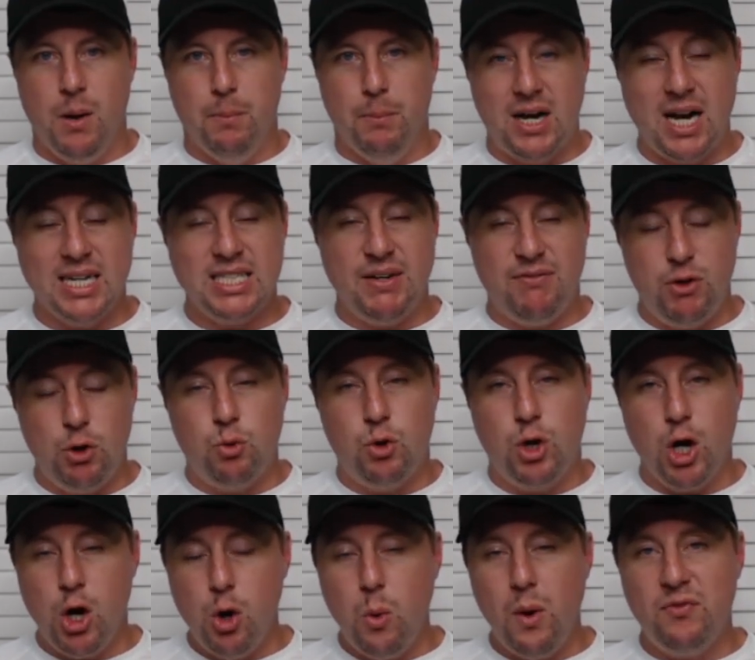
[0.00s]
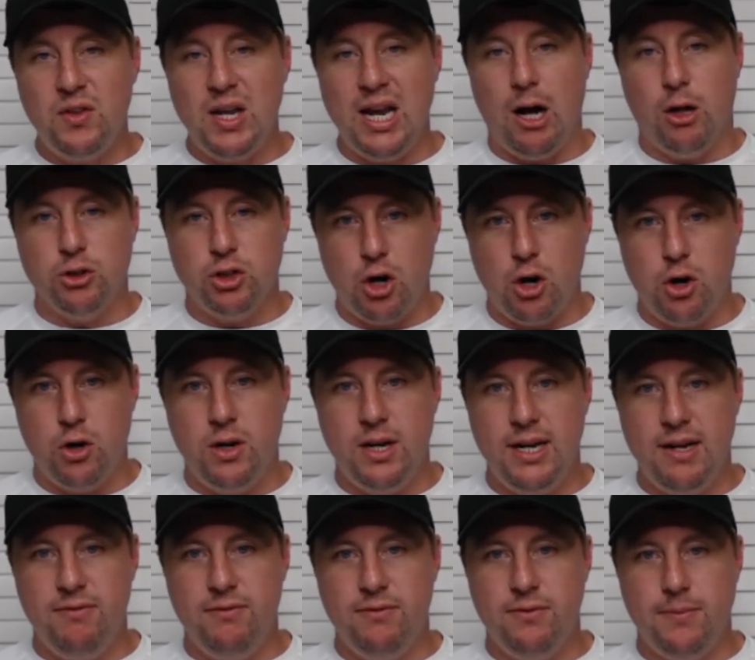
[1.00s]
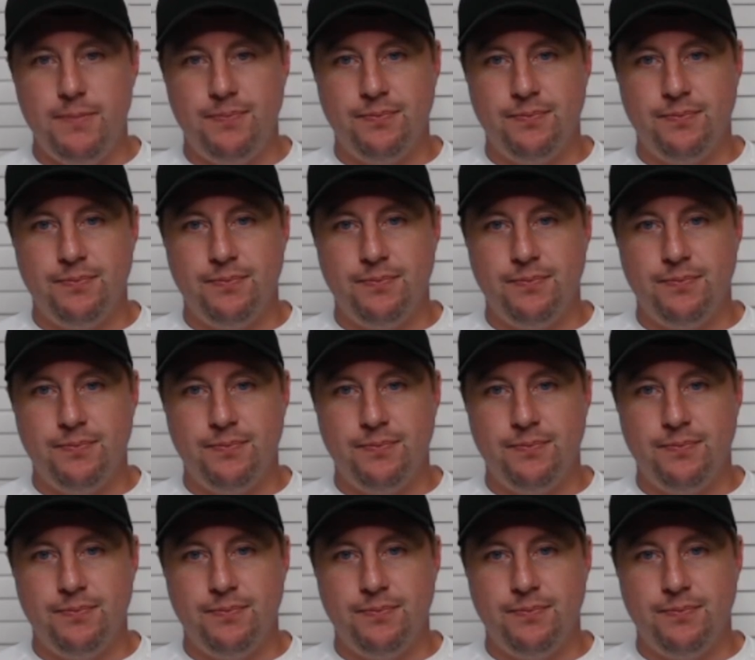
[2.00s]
Because if you go with the alternative